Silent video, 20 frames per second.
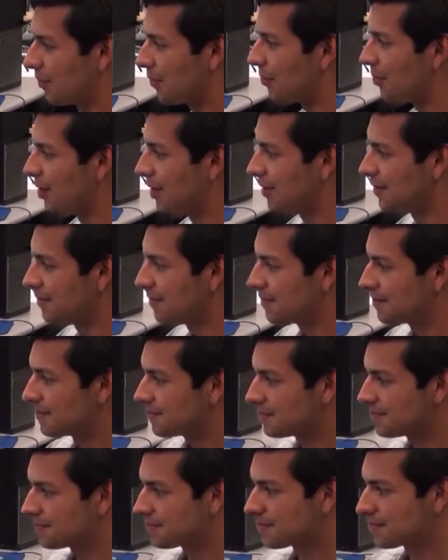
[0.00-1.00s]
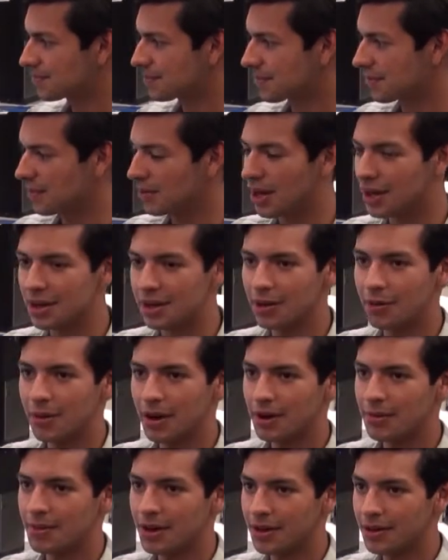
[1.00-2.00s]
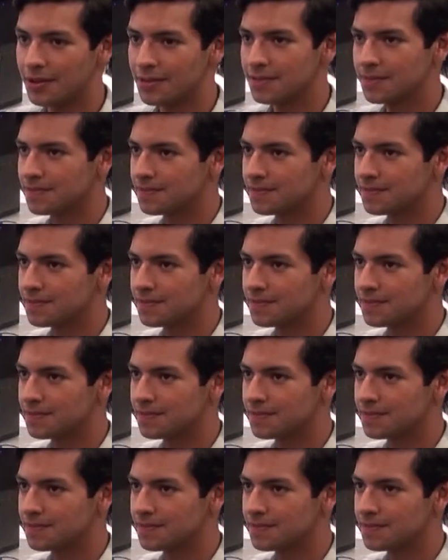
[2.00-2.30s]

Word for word: what I need to write about.